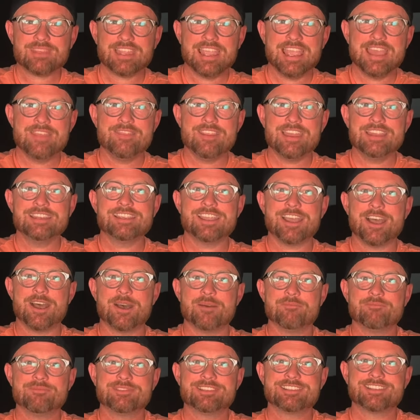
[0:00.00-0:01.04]
And then
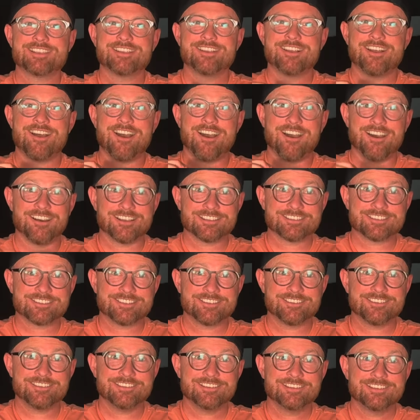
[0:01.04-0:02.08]
comes
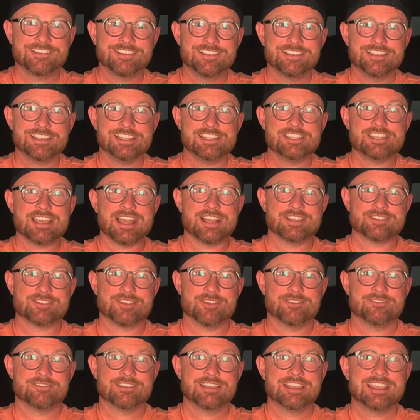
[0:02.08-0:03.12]
Oscar
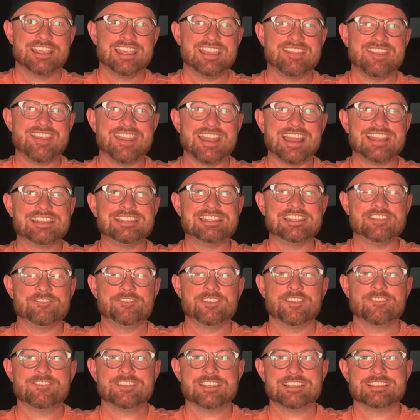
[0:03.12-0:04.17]
Ichazo in the
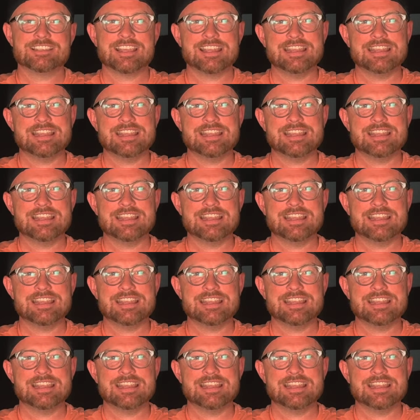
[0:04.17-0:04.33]
1950s.